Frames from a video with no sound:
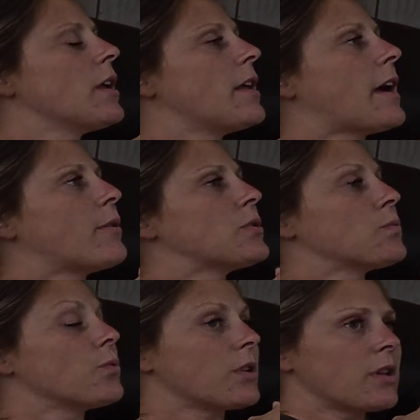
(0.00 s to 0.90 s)
And I was
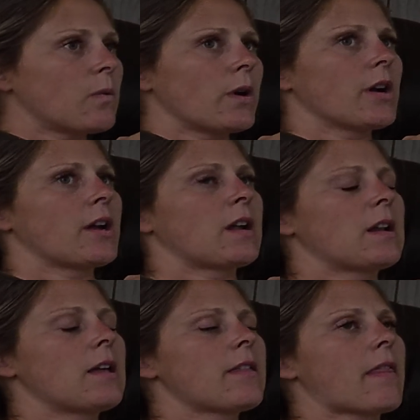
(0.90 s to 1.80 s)
really
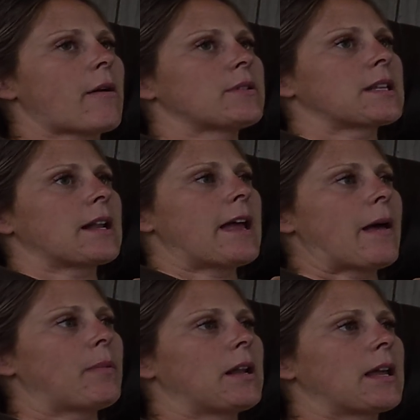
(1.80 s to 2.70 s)
worried that that was going to
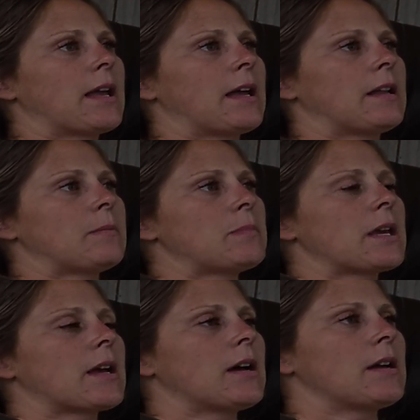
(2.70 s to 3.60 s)
happen again
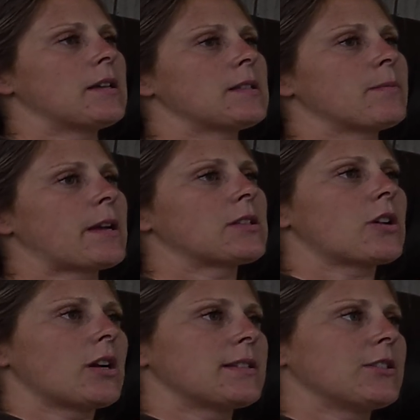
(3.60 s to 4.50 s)
because my
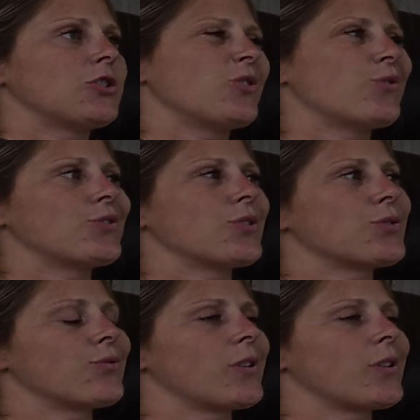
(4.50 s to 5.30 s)
scar tissue was just